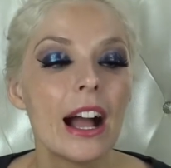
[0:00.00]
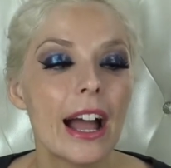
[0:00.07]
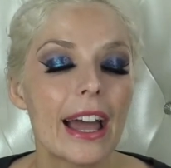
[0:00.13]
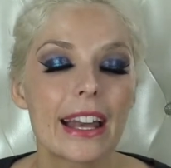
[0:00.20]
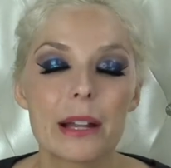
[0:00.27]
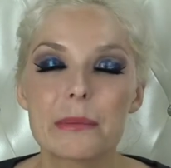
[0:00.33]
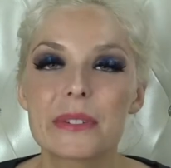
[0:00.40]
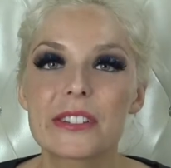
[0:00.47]

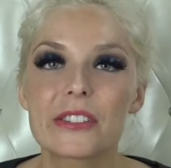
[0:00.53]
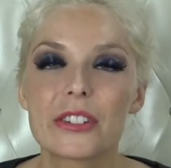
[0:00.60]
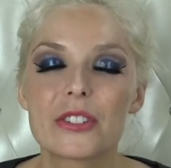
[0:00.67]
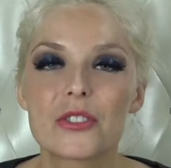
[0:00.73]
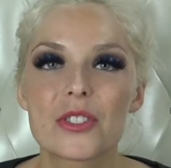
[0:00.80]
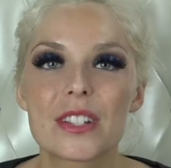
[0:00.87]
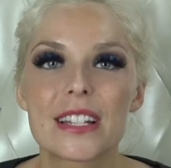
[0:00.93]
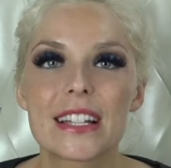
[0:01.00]
and I'm still
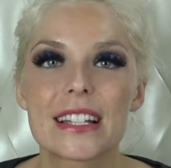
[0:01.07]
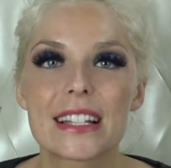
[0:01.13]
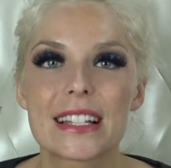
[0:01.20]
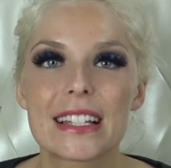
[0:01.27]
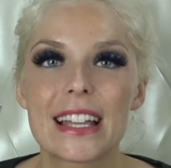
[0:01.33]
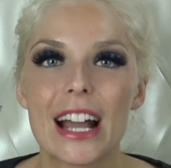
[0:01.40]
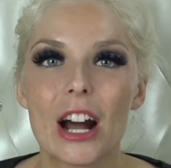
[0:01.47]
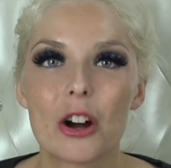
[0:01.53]
interested to
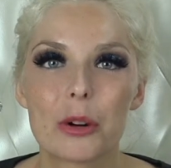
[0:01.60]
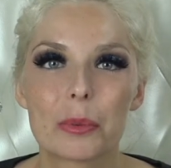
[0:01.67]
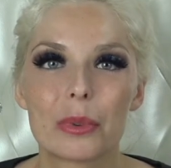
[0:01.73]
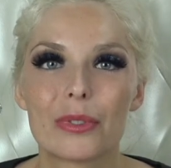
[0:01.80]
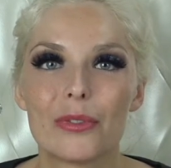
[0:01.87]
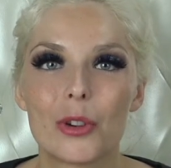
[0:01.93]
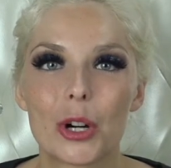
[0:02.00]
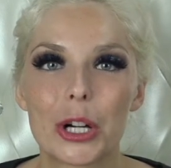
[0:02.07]
see how it
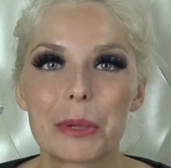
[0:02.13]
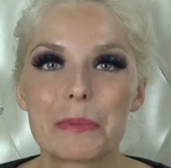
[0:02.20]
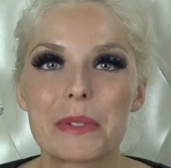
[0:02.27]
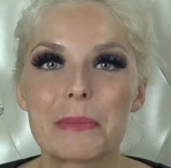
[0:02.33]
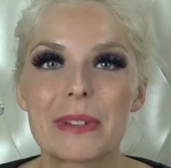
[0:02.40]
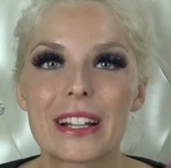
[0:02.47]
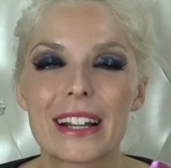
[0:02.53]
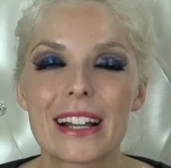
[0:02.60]
performs
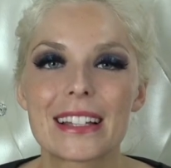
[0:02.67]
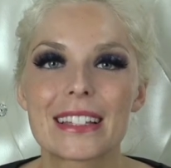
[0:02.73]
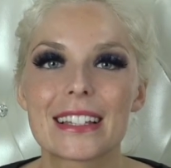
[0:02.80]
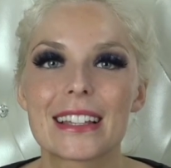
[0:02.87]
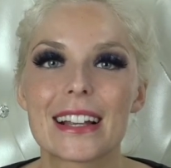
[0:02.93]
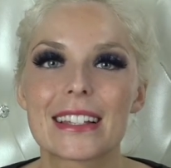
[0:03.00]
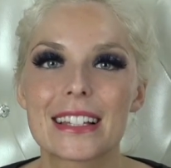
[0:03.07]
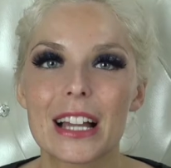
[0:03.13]
because it
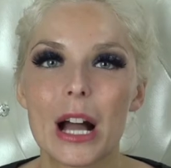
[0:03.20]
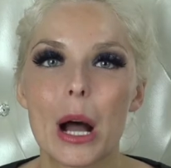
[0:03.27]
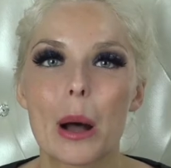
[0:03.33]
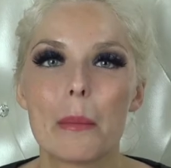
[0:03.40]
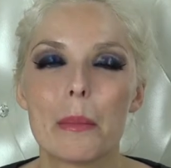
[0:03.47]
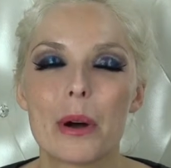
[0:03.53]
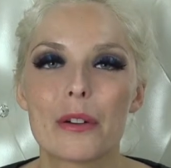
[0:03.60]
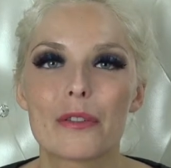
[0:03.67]
does
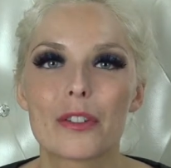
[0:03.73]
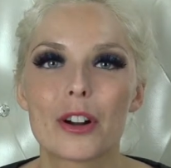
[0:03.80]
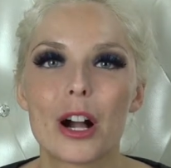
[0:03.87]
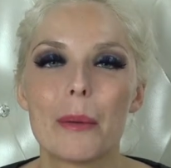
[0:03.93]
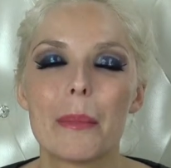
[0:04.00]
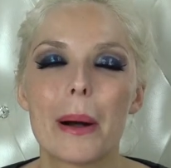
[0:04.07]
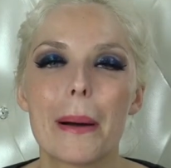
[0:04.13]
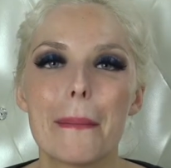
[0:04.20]
come
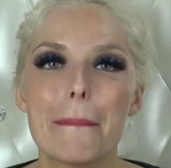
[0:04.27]
from